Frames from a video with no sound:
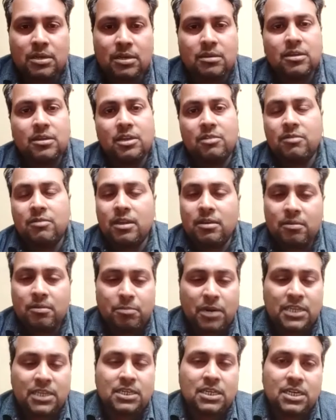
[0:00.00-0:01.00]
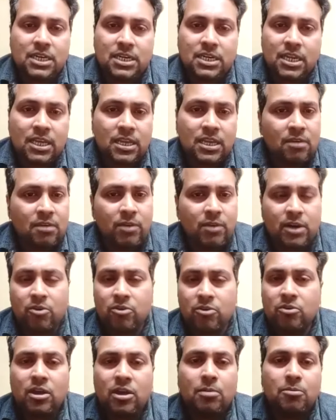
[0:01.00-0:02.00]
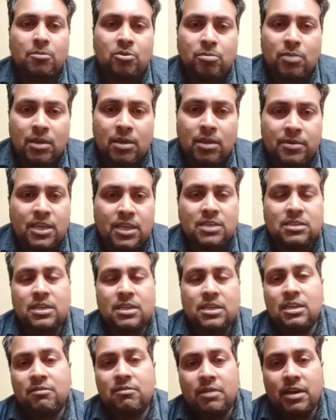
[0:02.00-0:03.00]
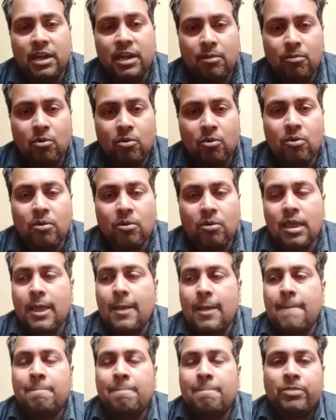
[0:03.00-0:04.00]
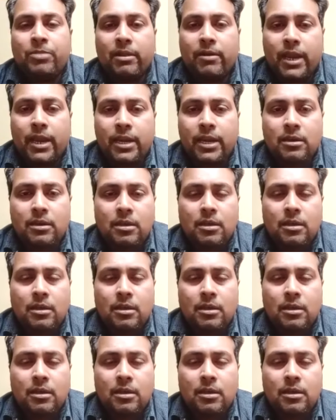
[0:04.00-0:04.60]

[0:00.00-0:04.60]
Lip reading: give a pricing detail, why don't you come to my place and give a demo, right?